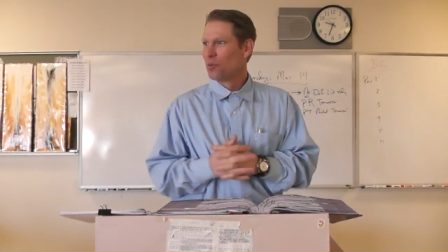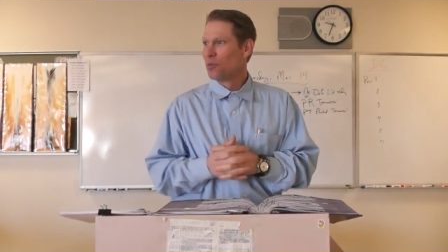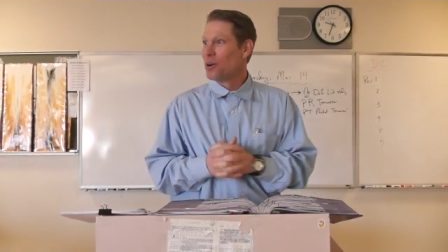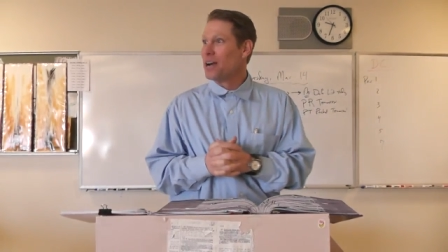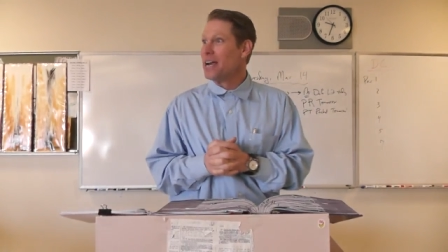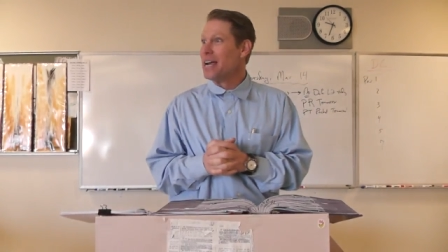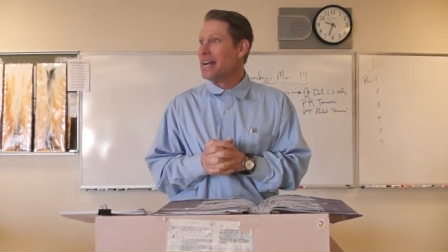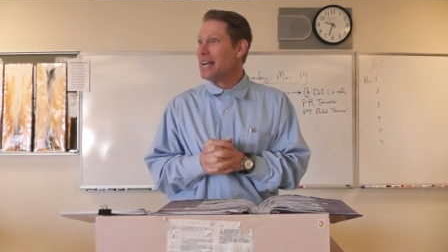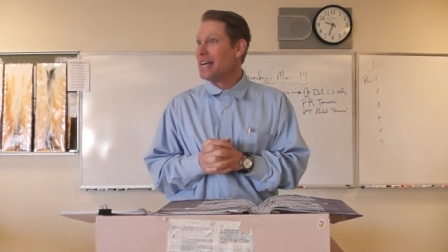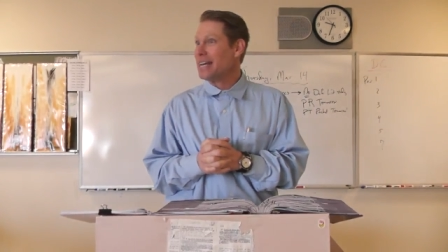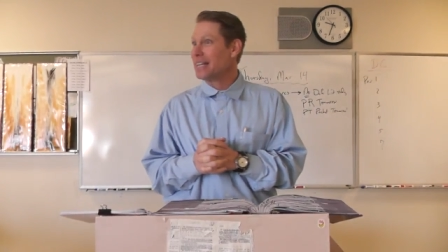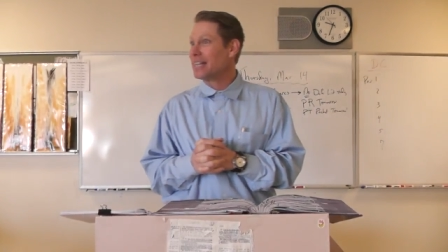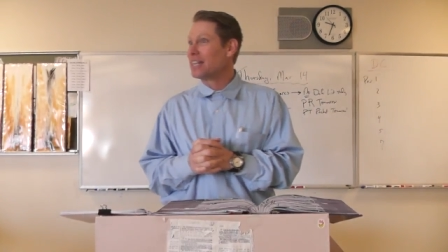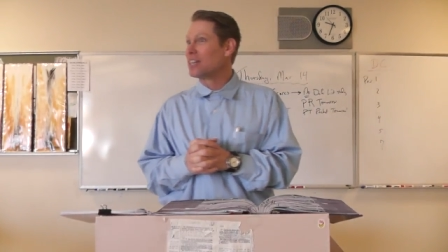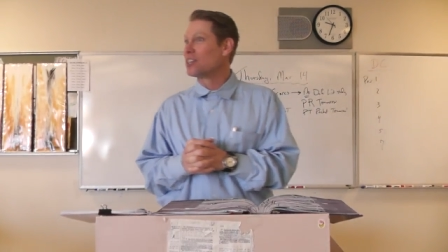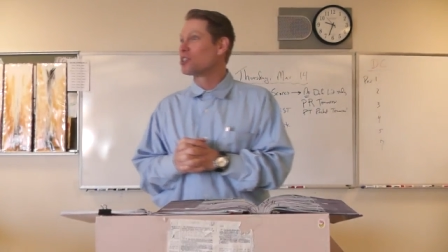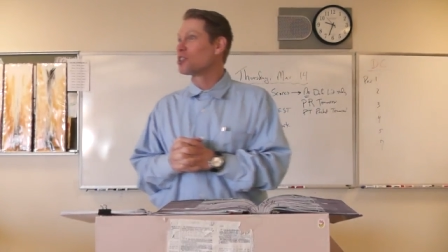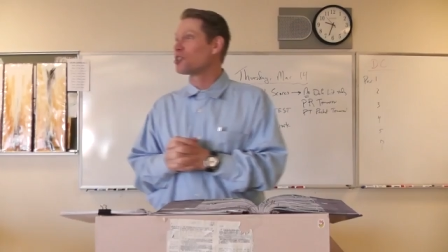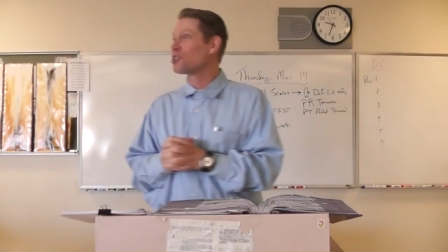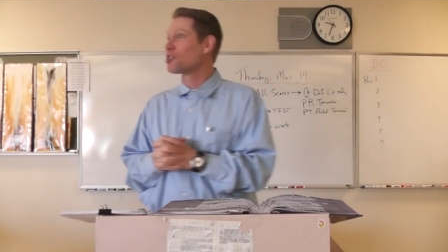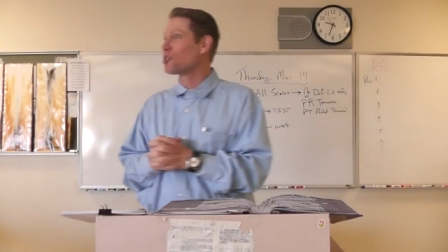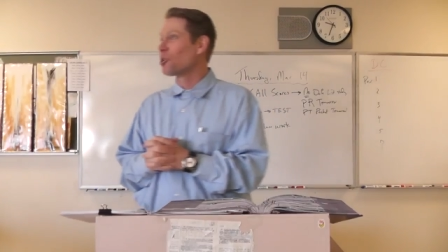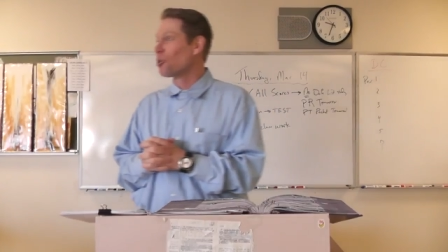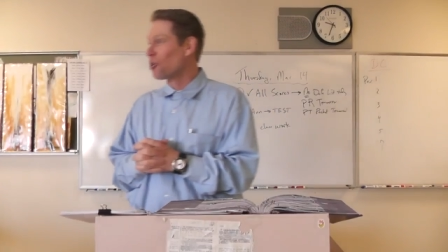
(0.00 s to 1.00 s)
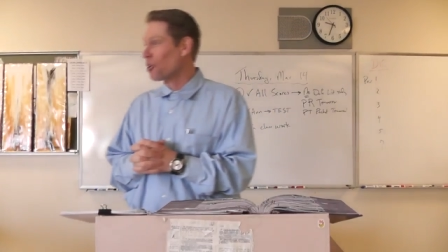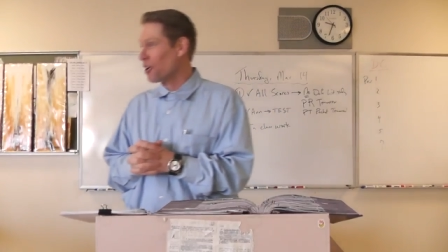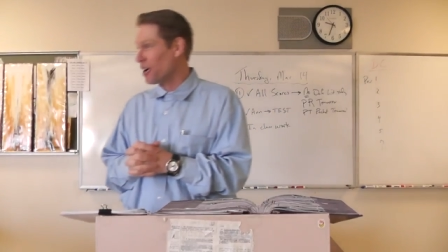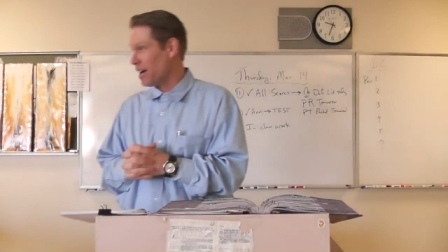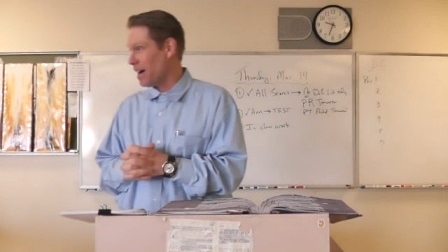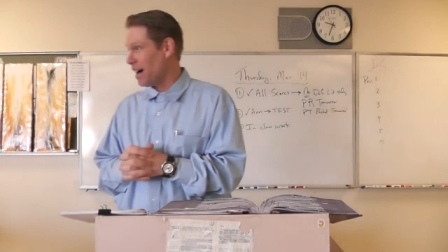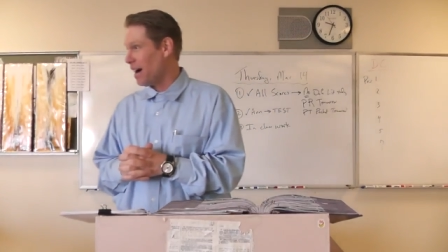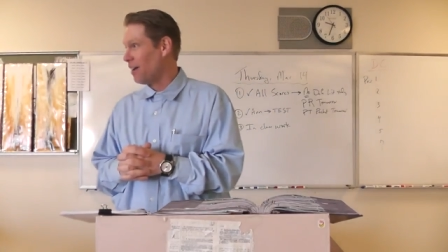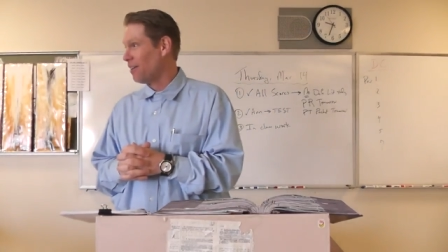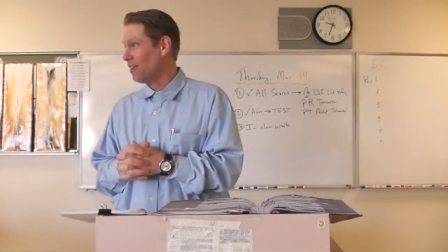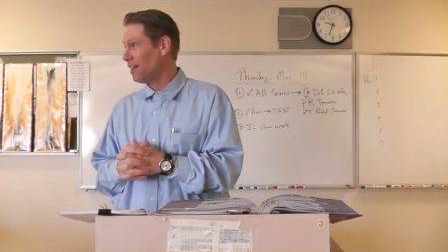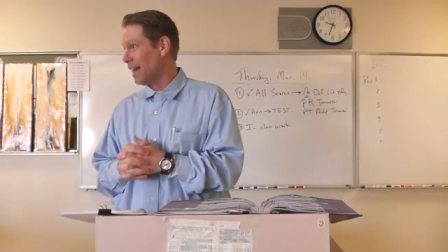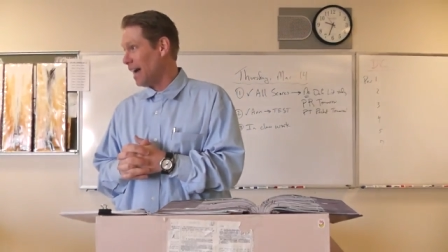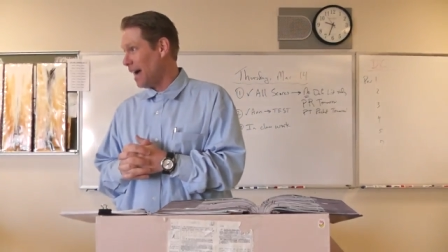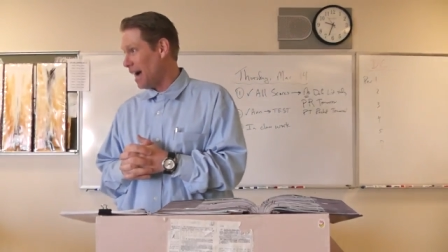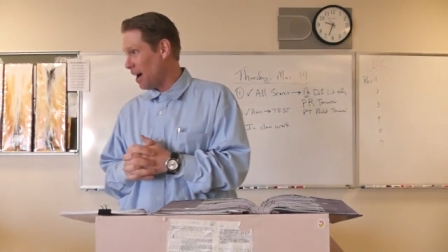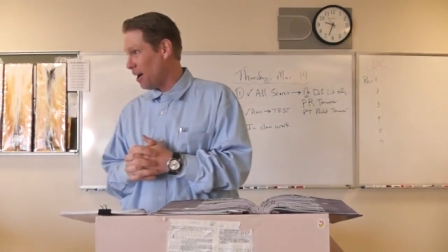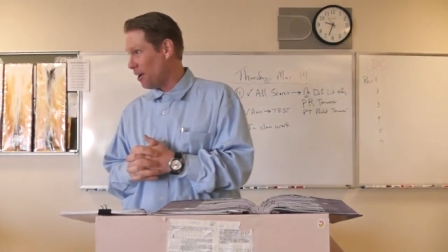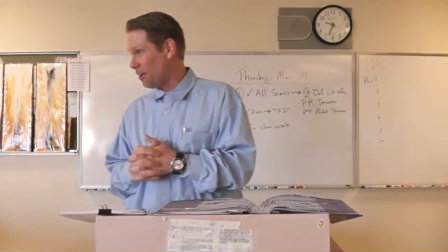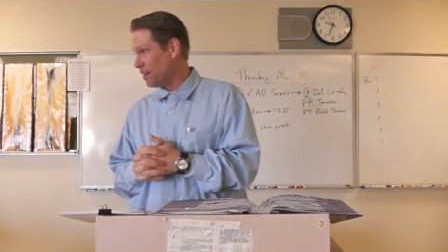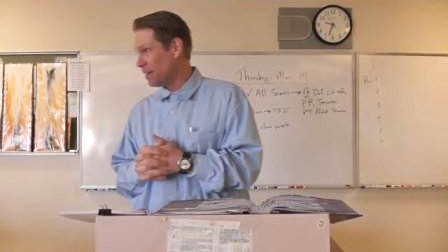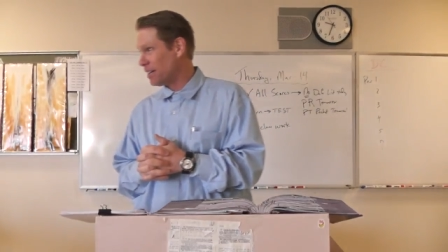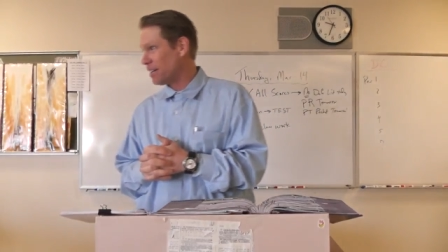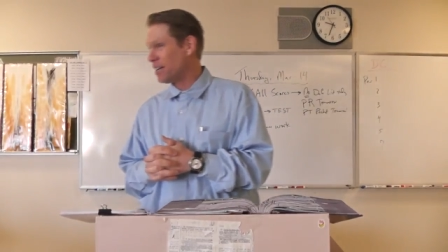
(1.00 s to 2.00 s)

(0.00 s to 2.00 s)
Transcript: reading this story out loud.